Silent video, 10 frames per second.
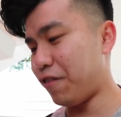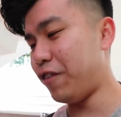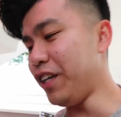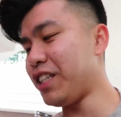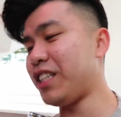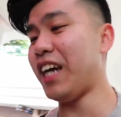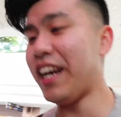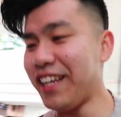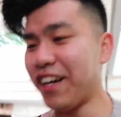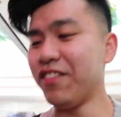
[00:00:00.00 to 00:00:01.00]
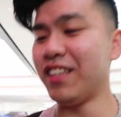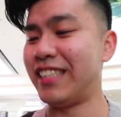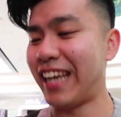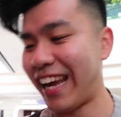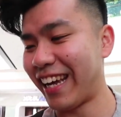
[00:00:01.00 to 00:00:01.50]
First shiny of the
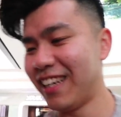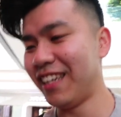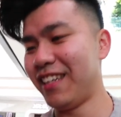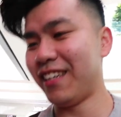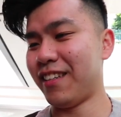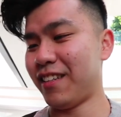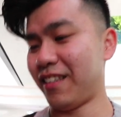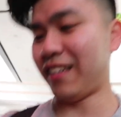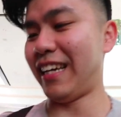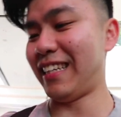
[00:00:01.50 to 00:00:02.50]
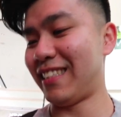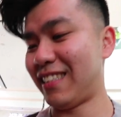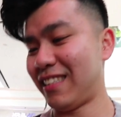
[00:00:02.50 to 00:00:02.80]
day. Nice.